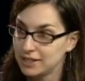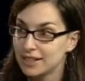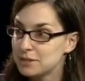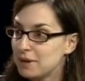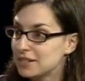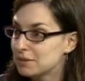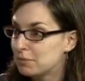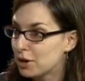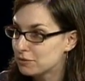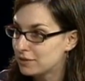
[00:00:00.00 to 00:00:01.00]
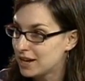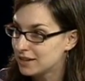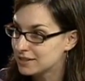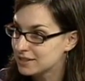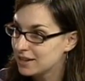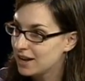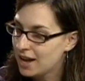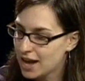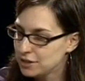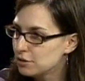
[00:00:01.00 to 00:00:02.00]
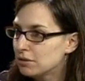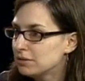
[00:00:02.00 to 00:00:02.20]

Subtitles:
let's make some parfaits, and